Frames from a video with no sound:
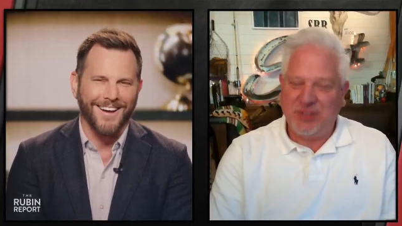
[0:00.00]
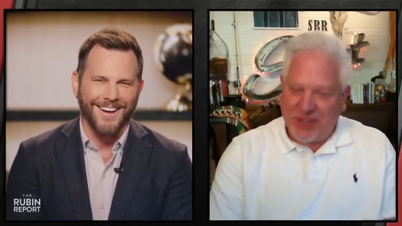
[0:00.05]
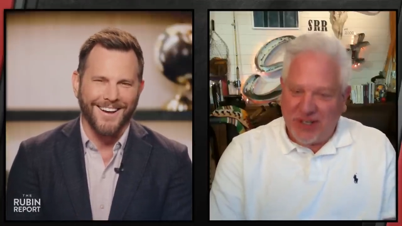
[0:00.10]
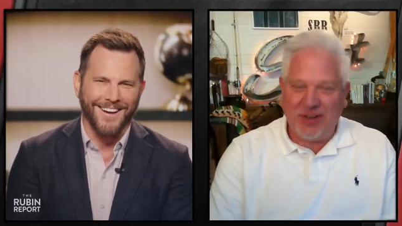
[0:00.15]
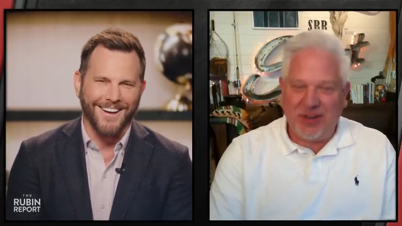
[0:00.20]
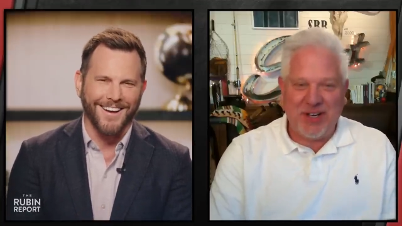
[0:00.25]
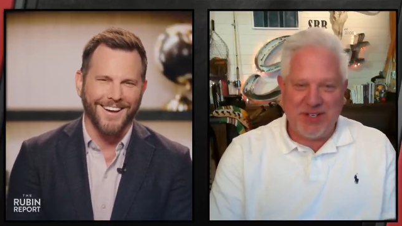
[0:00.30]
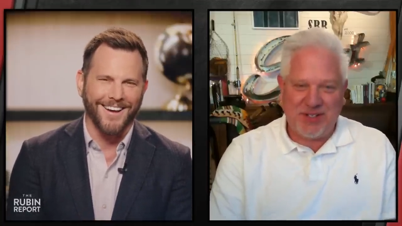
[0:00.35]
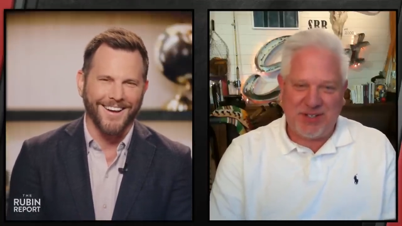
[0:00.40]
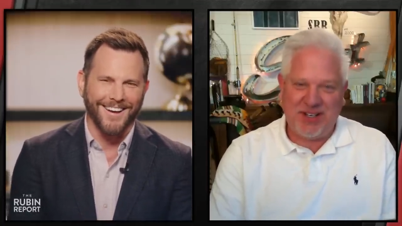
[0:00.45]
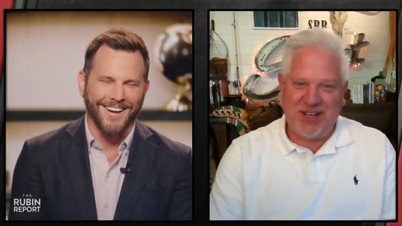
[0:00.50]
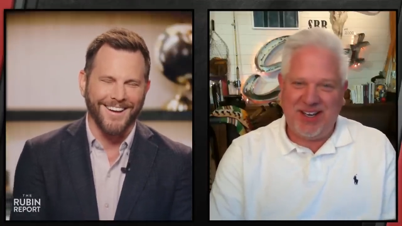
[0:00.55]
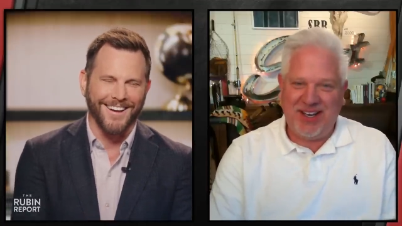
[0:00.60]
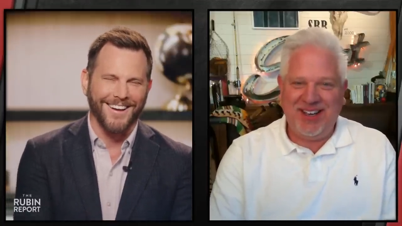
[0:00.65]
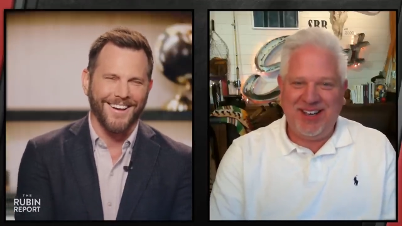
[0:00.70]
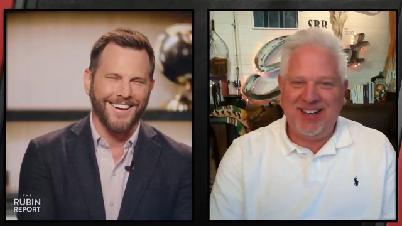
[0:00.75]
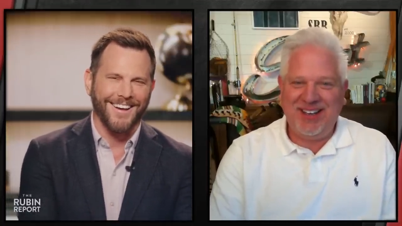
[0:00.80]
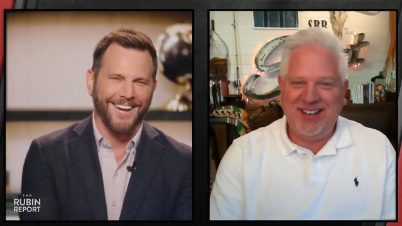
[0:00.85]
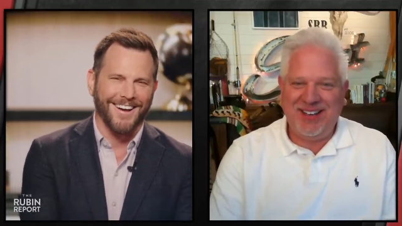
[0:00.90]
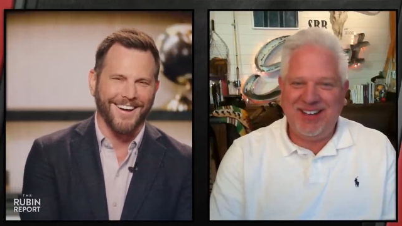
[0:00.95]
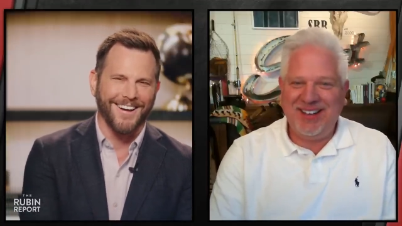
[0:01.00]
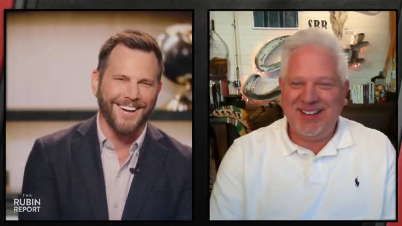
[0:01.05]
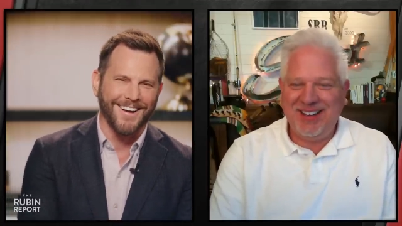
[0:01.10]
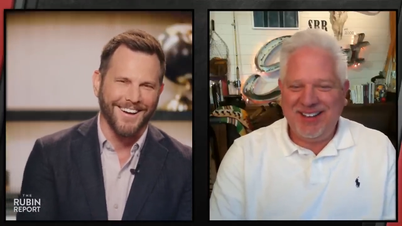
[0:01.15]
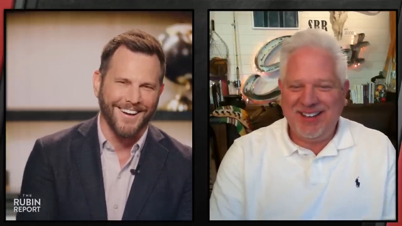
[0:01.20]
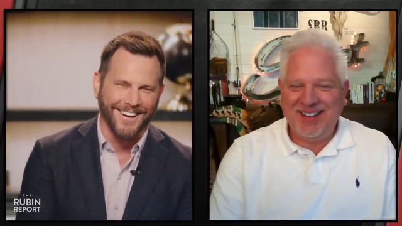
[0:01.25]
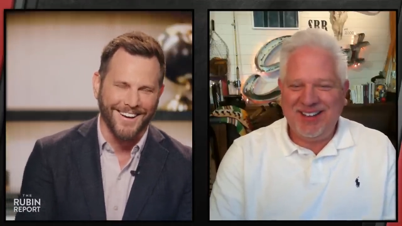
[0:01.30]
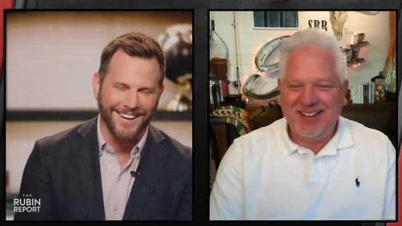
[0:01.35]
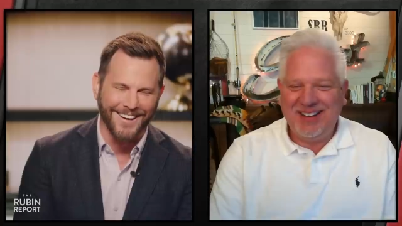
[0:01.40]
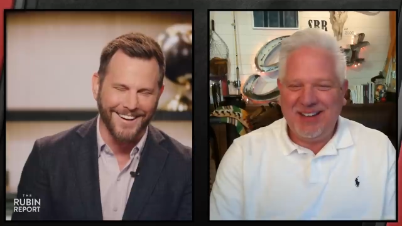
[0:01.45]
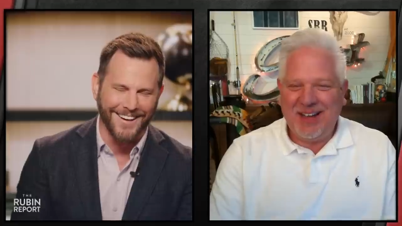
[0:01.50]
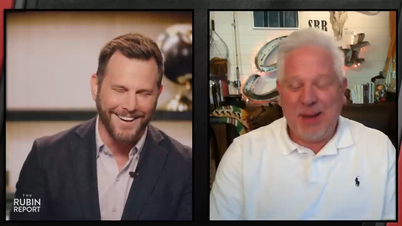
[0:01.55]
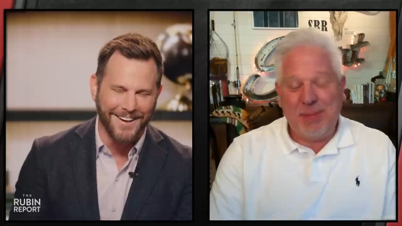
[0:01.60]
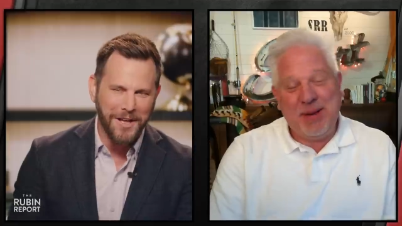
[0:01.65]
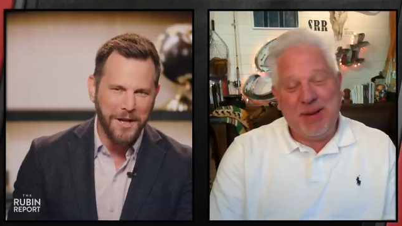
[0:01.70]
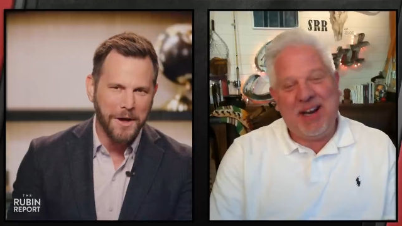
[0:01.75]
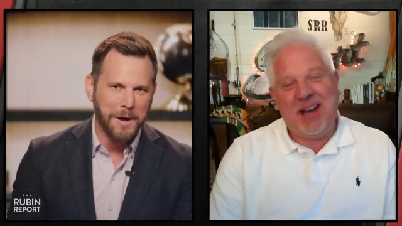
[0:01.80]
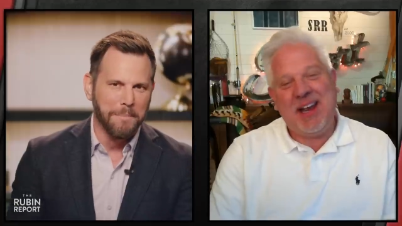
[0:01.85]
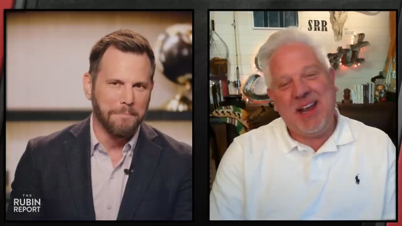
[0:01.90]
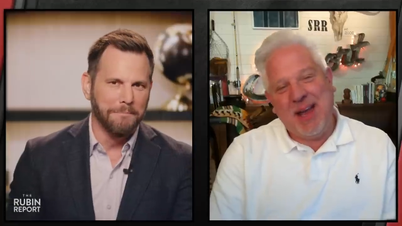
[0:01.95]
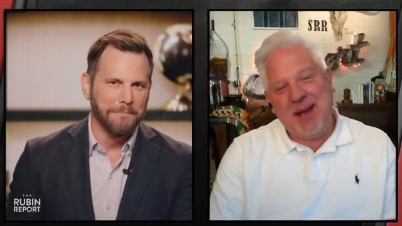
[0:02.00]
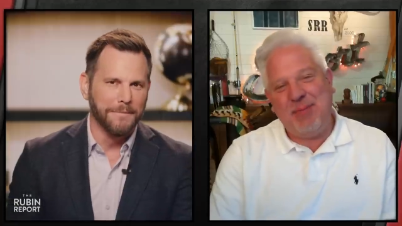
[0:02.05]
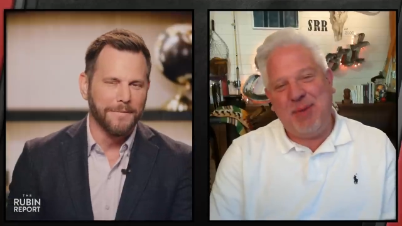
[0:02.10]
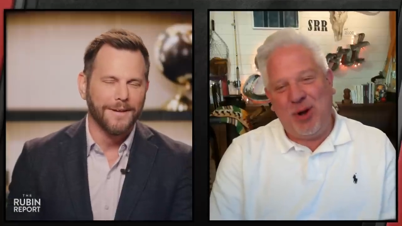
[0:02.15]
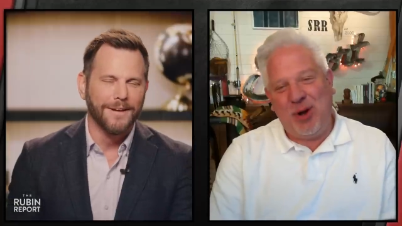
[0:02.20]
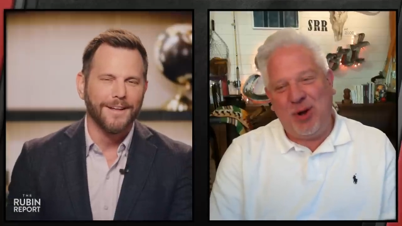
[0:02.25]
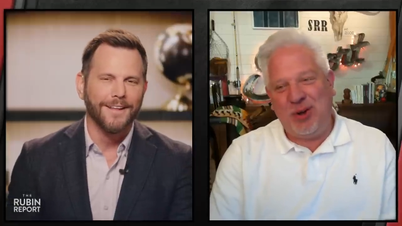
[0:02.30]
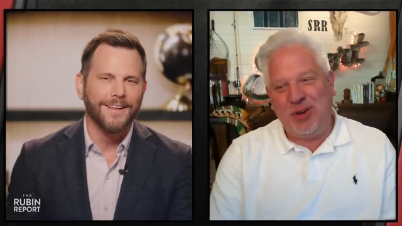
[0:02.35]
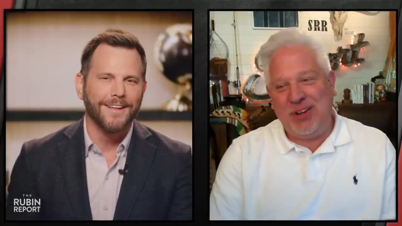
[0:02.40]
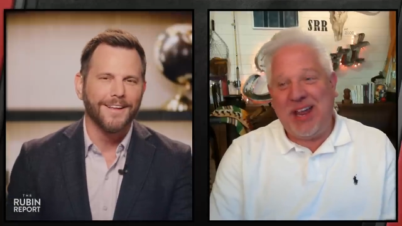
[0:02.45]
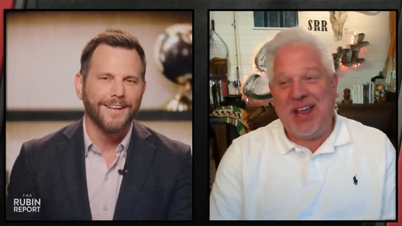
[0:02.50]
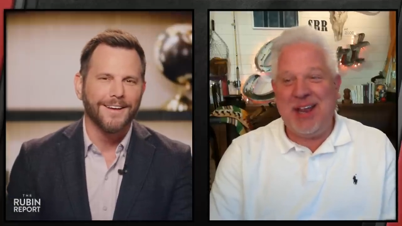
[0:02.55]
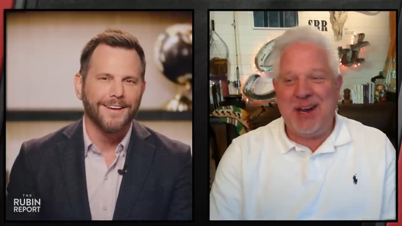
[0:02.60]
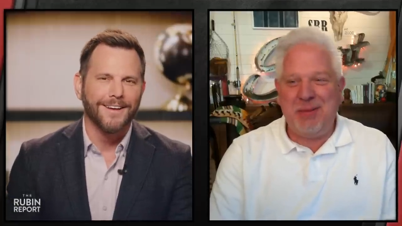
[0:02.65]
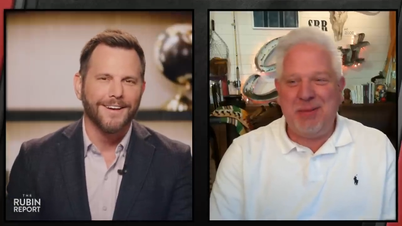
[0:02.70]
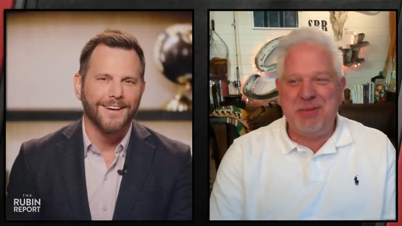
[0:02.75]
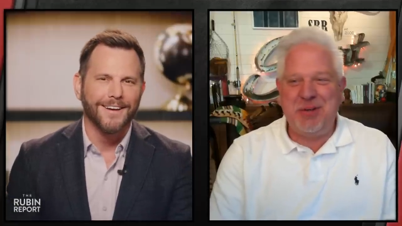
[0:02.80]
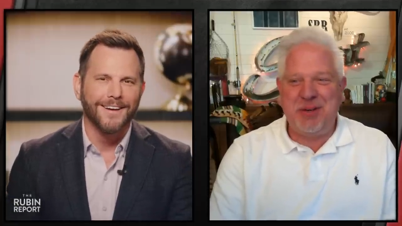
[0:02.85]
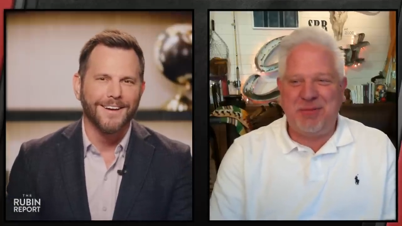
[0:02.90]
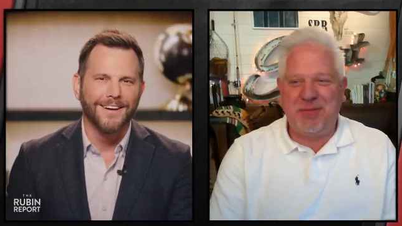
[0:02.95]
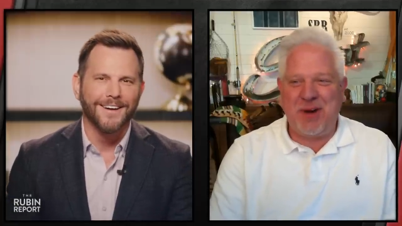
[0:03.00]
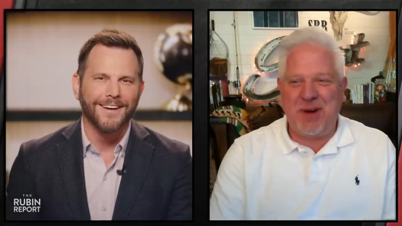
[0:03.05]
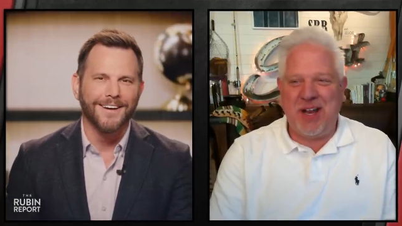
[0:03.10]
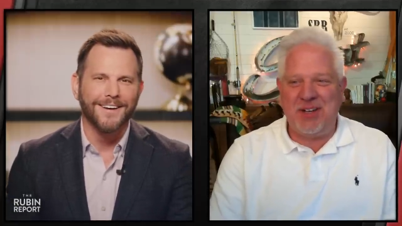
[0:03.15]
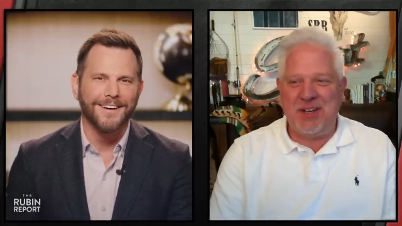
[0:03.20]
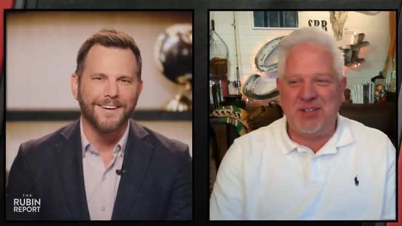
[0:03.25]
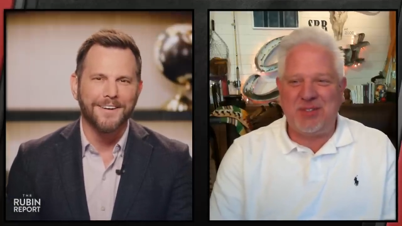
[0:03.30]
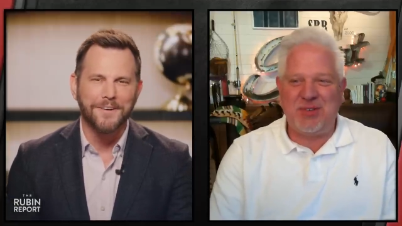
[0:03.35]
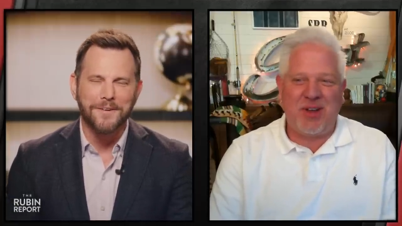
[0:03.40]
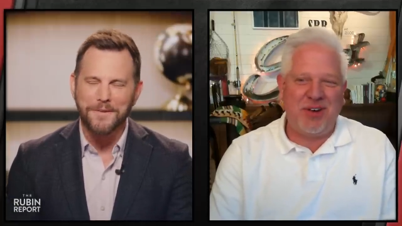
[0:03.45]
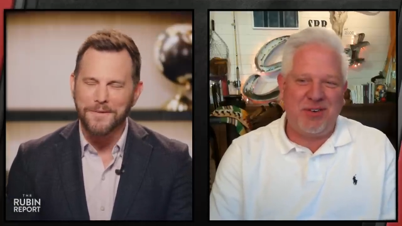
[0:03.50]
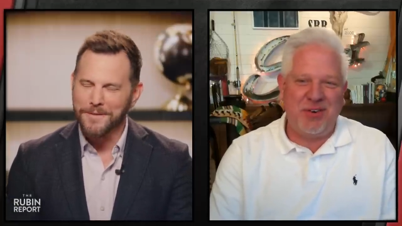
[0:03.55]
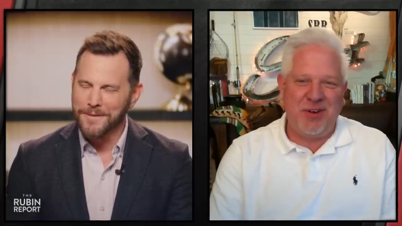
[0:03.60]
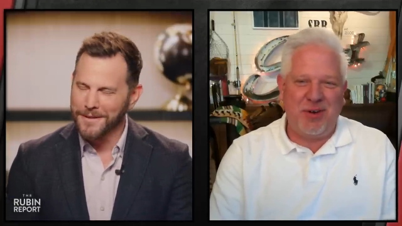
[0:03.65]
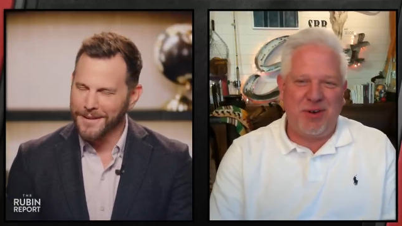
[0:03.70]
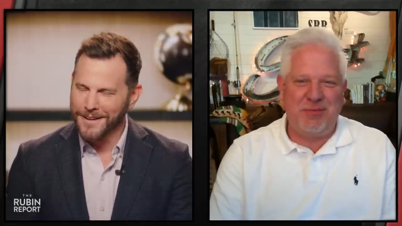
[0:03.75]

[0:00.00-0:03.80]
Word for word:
Speaker 1: Seriously. I mean, I am old and I'm your friend, so I don't know